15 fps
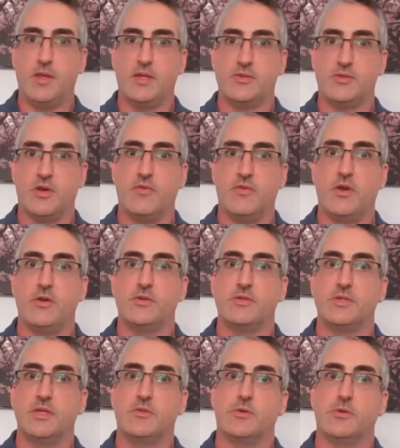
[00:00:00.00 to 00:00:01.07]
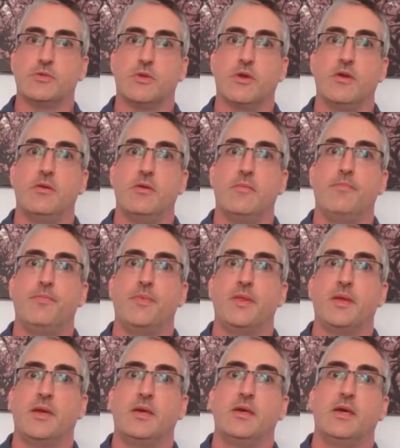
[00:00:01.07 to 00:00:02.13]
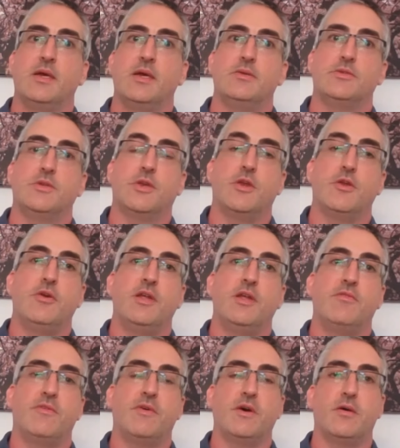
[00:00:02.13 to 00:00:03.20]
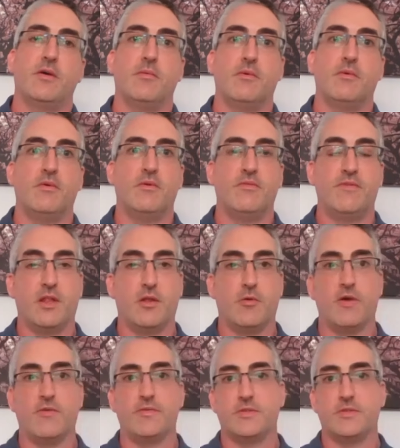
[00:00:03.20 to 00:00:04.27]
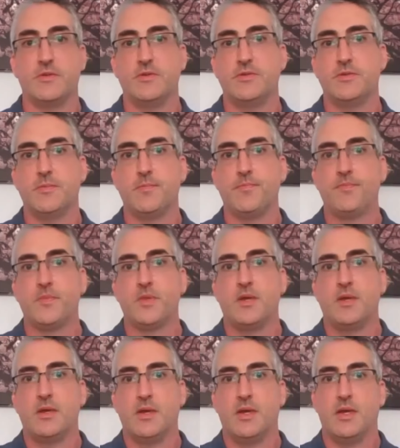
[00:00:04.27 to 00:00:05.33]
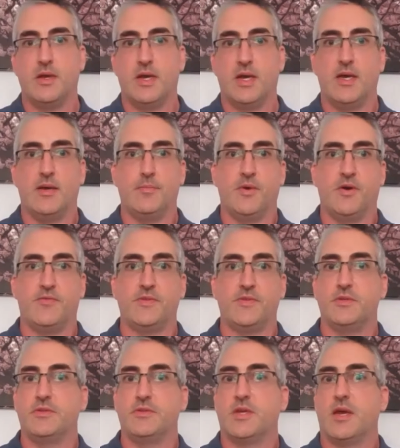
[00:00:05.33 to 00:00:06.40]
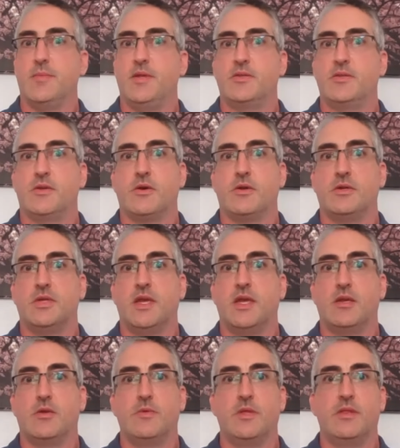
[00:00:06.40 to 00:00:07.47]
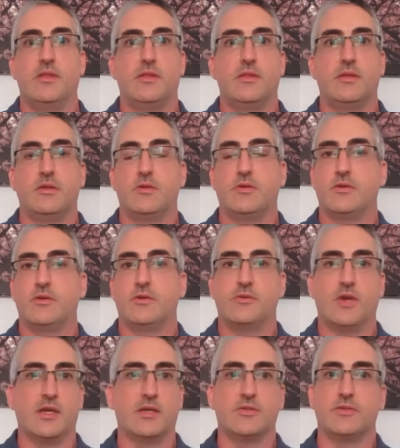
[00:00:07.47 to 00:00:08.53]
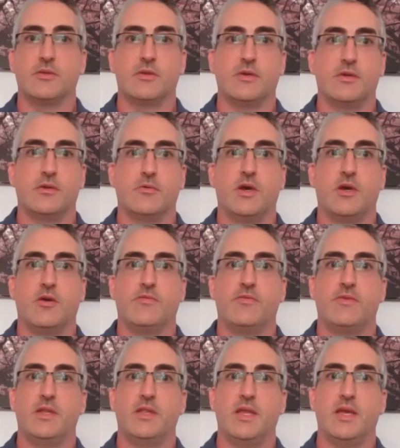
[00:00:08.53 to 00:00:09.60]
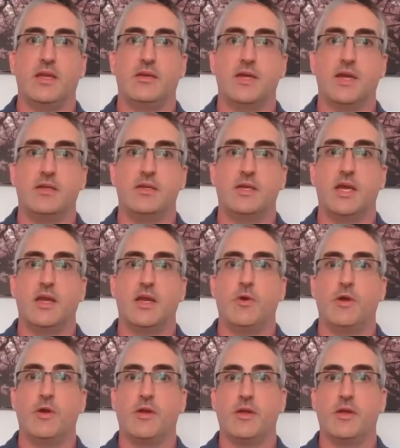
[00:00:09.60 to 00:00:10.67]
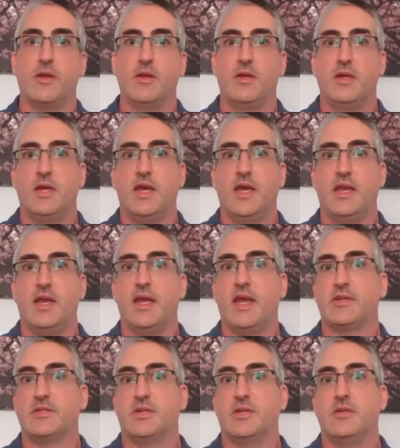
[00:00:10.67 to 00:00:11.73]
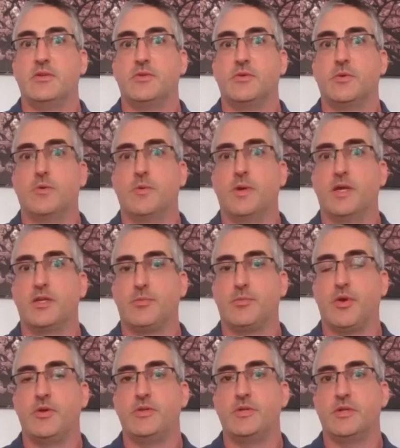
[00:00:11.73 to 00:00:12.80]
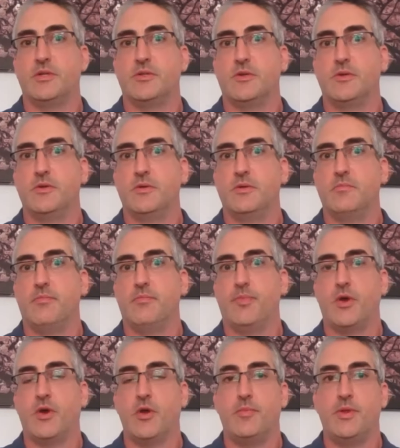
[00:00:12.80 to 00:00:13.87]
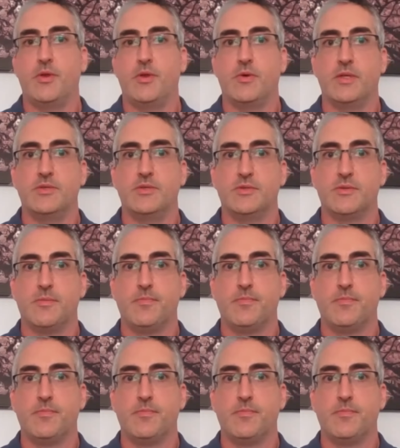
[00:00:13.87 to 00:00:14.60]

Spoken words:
where there's overdosed is also security for fellow officers. Officers come into contact with drugs quite often in their day-to-day work, and accidental exposure to opioids,